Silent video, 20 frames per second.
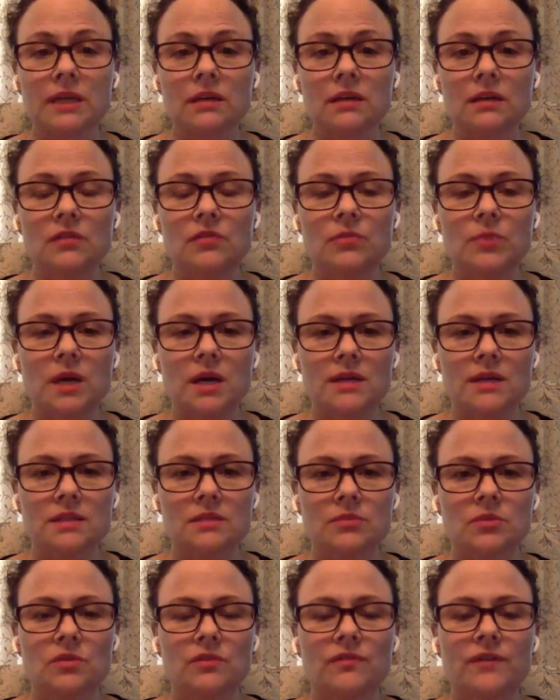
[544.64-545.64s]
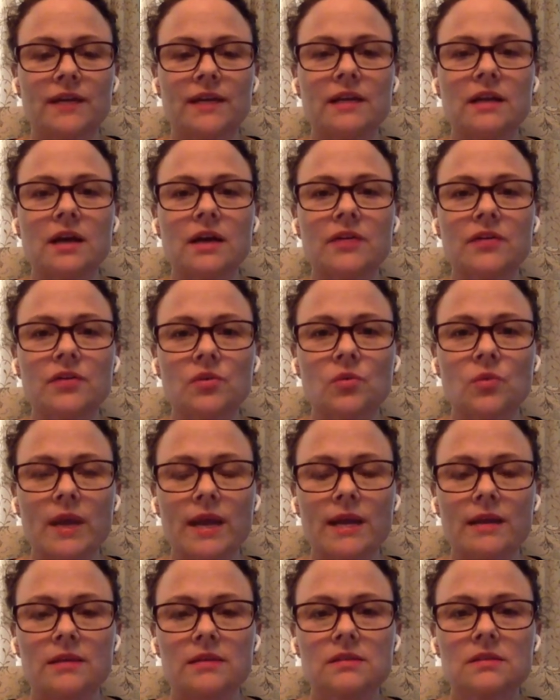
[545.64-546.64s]
in it if possible. Find other
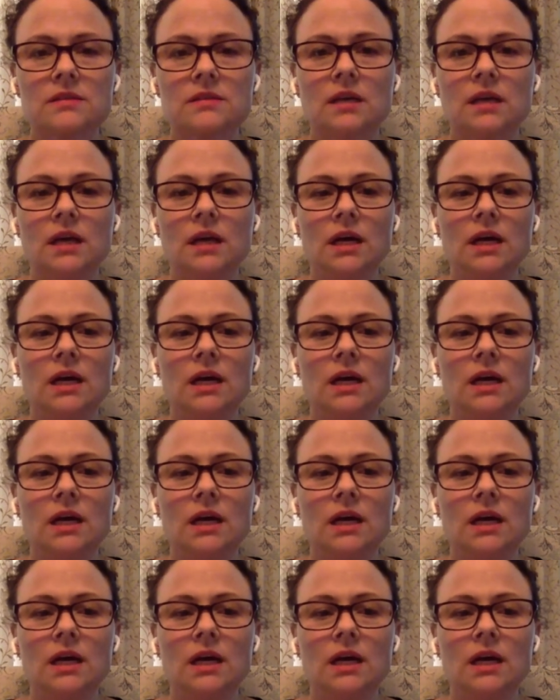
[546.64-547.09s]
ways